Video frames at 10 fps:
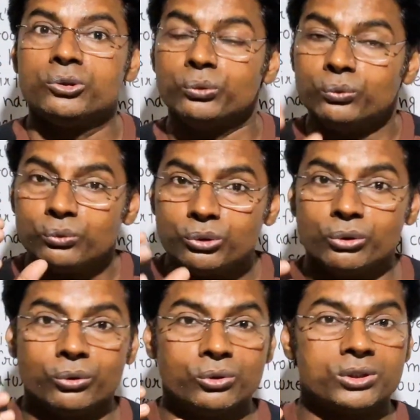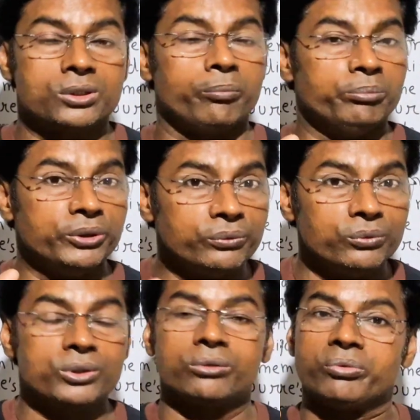Do those
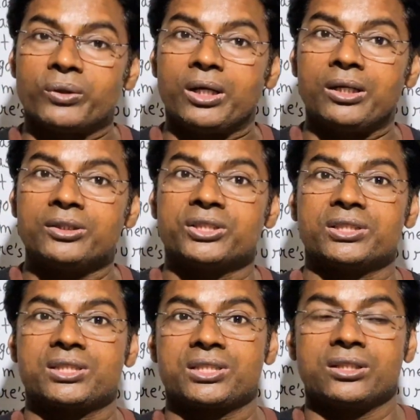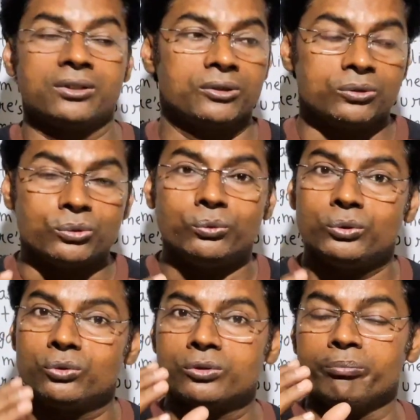beautiful do
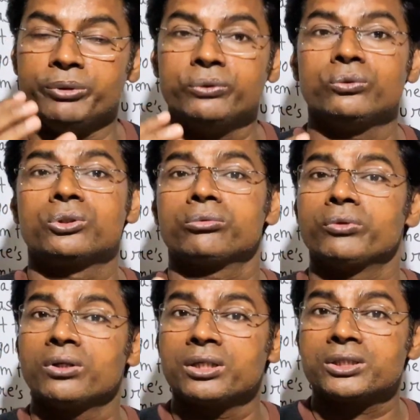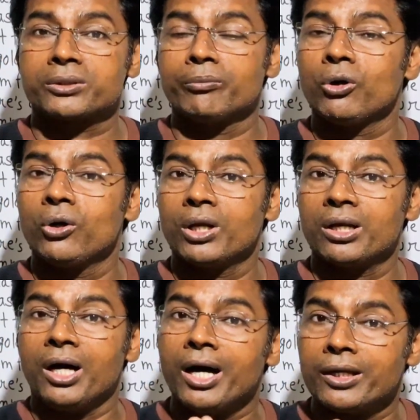those beautiful
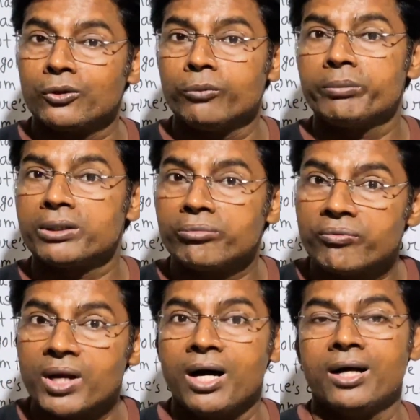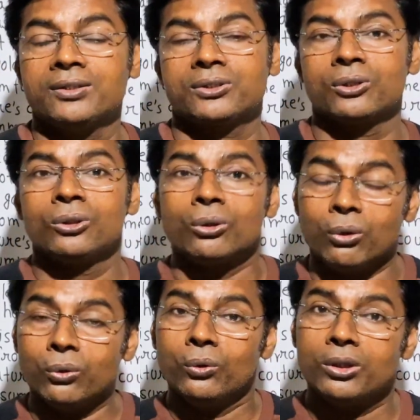small unopened flowers
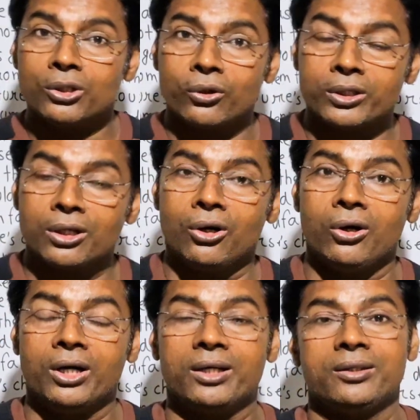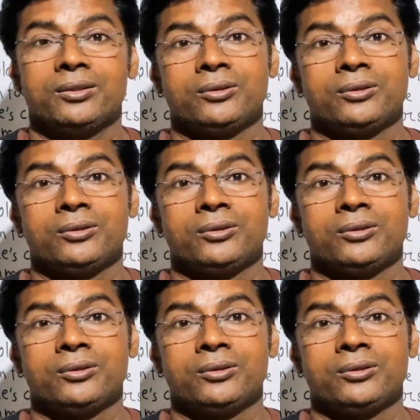hold on long?